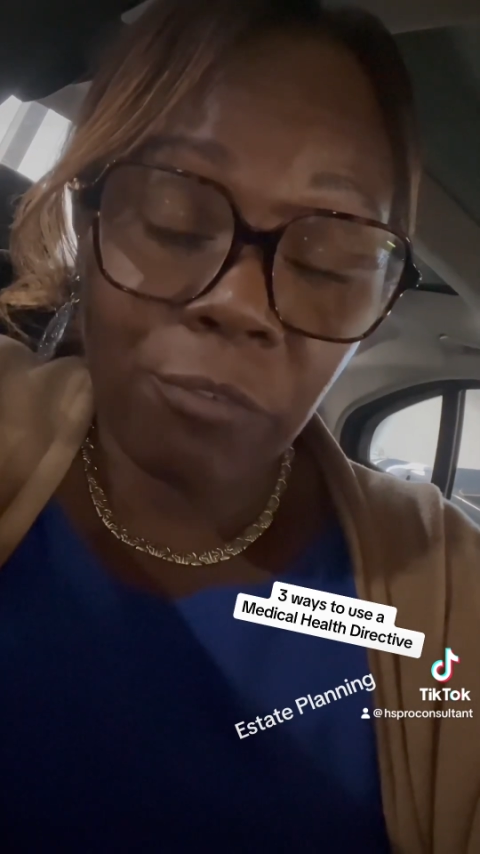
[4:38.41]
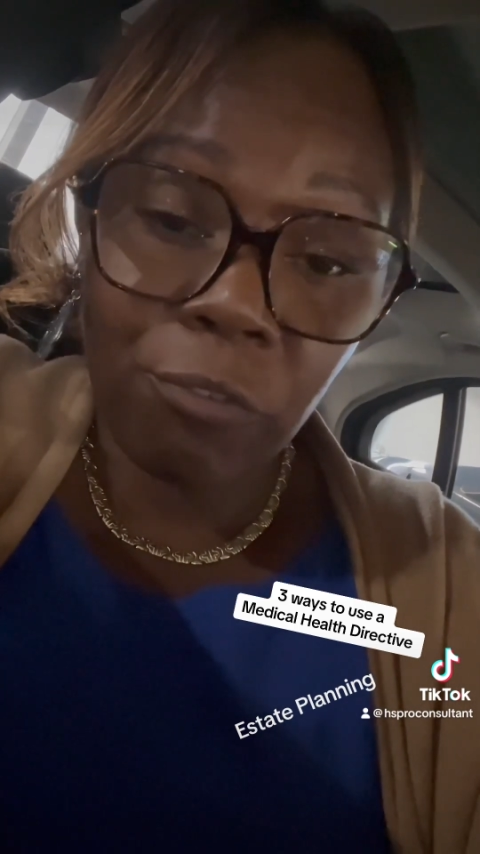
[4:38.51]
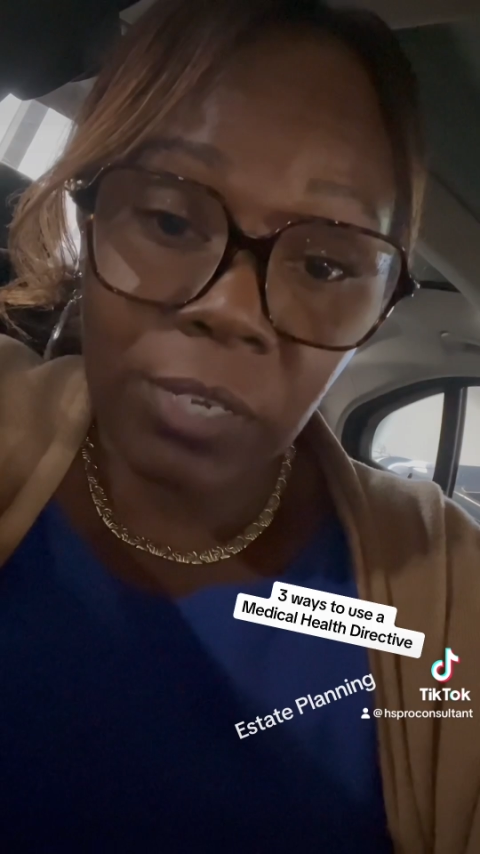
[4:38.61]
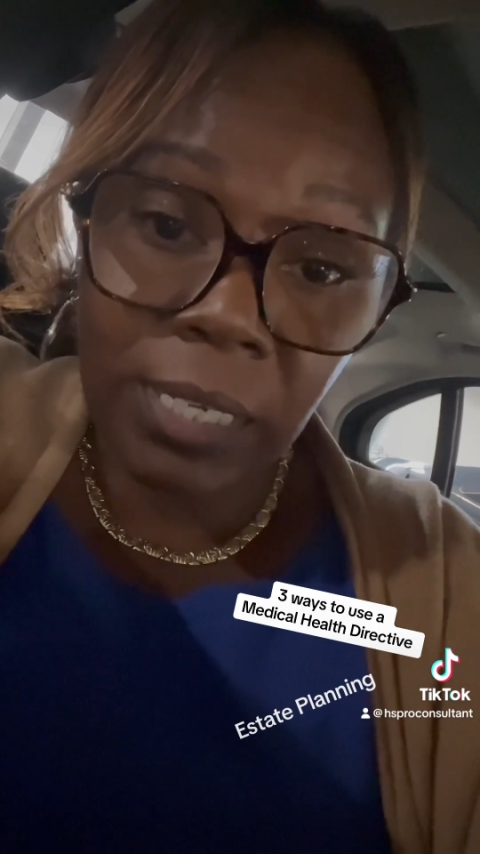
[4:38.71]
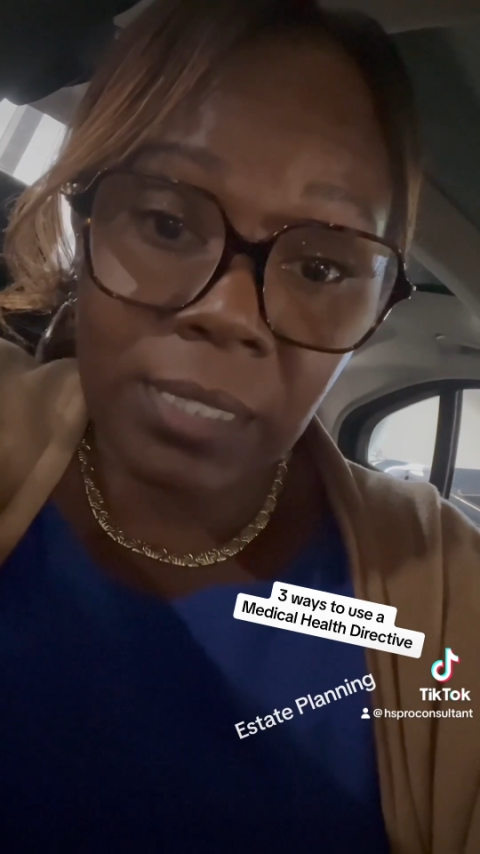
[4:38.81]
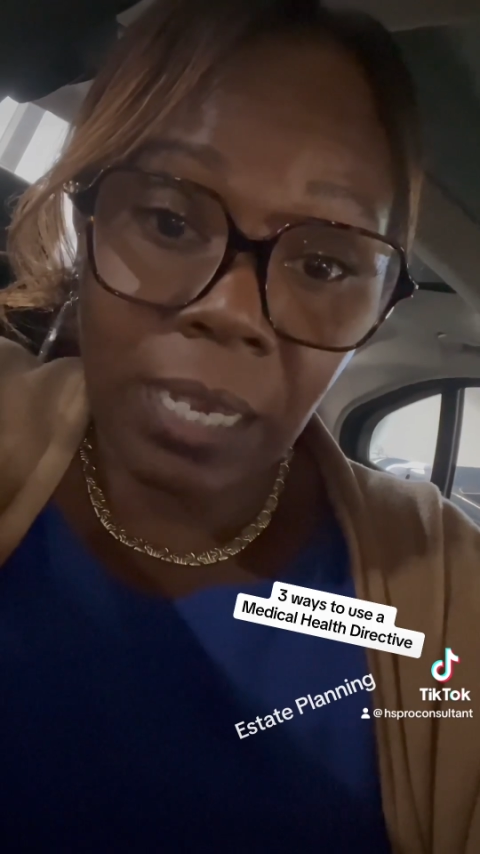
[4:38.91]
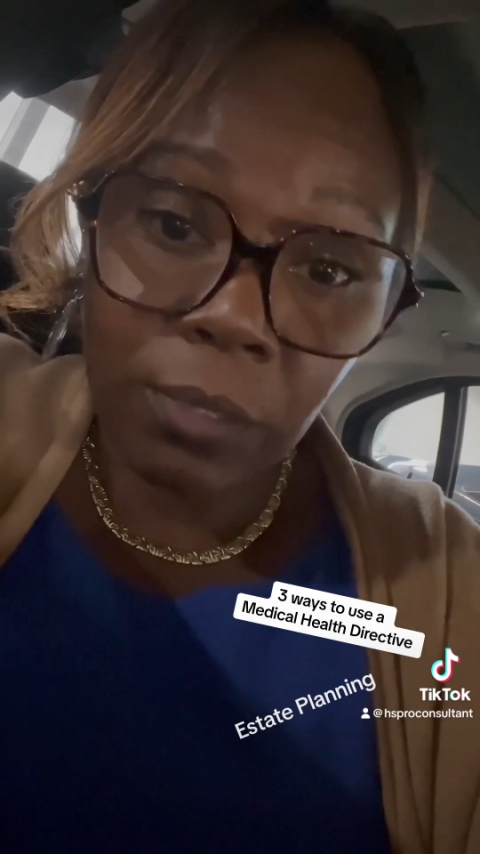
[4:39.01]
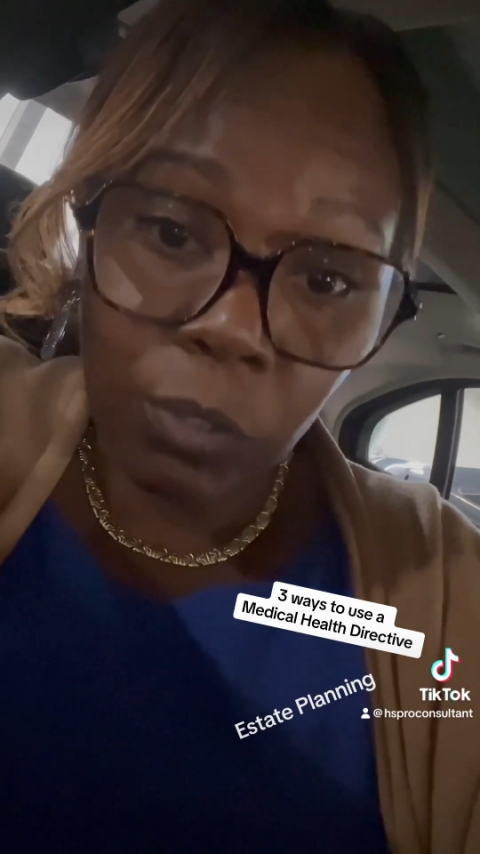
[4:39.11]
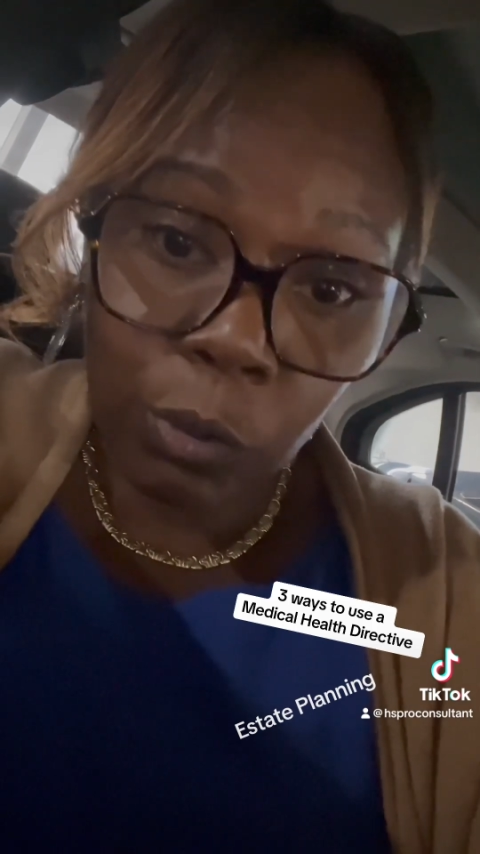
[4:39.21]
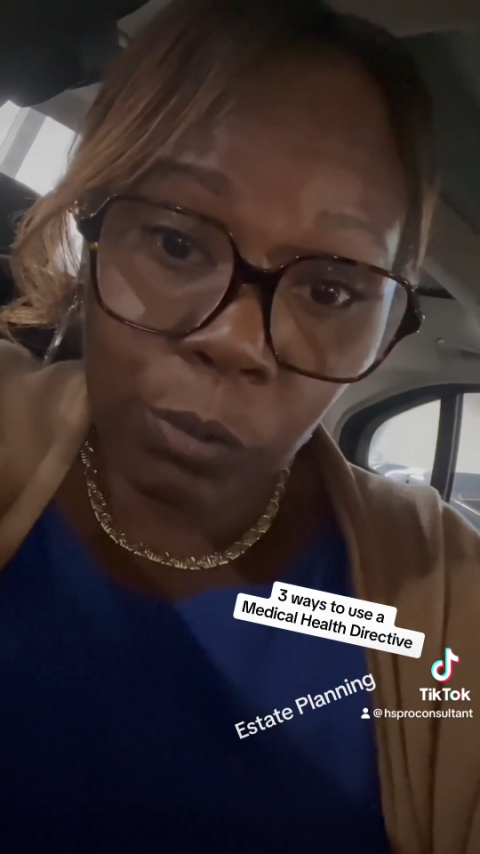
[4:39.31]
free
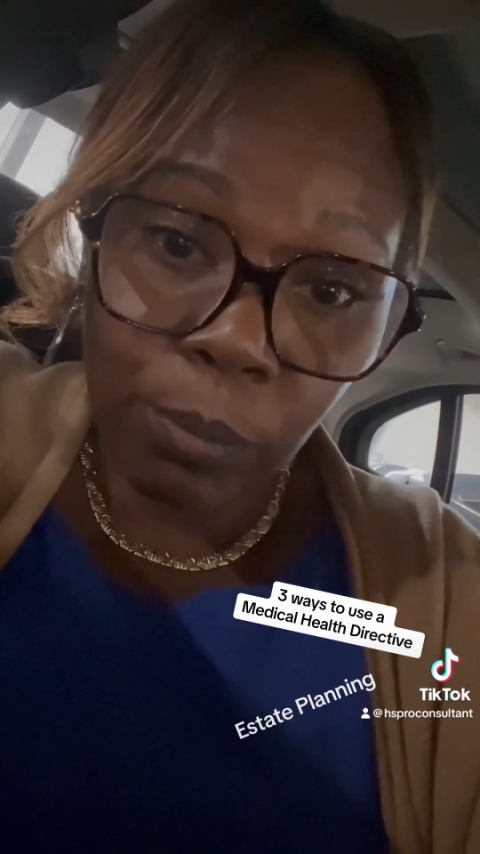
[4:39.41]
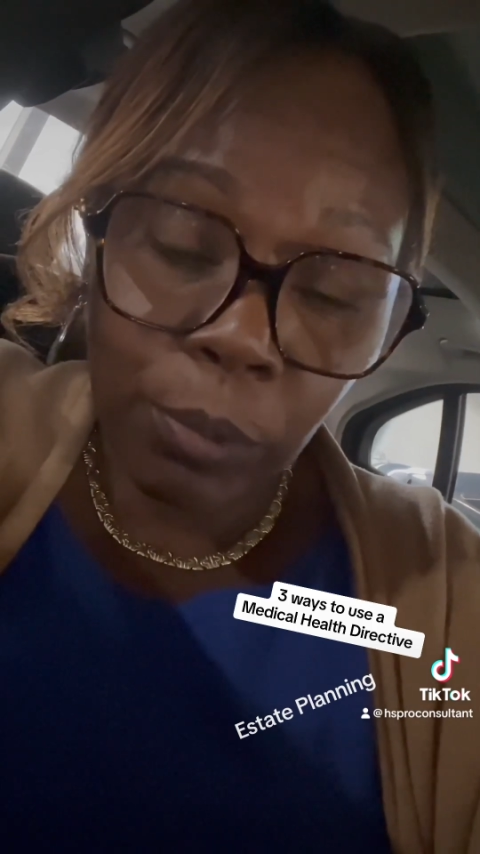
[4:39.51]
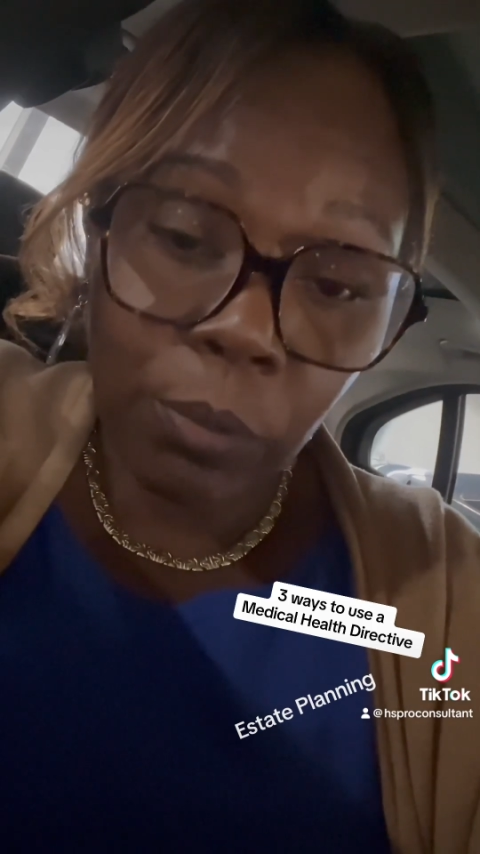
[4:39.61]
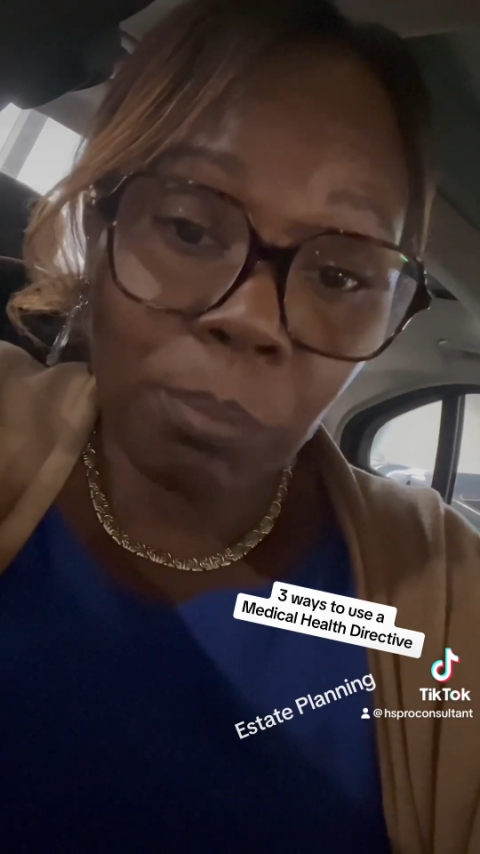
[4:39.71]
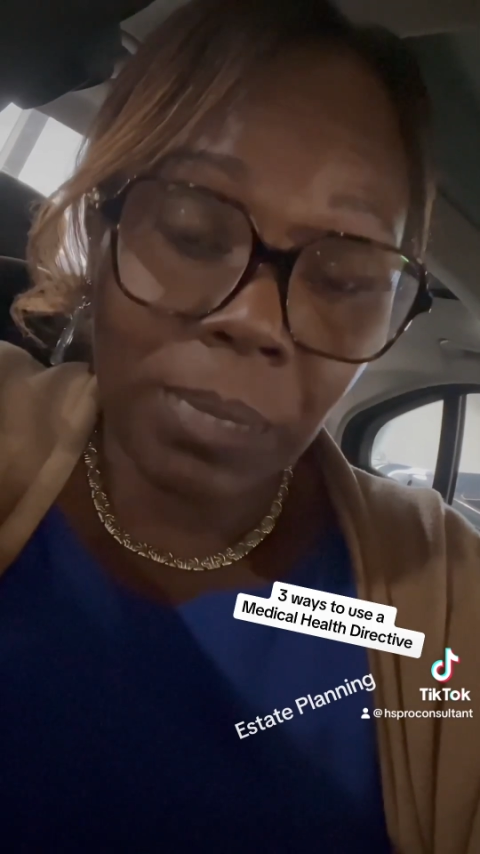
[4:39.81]
downloadable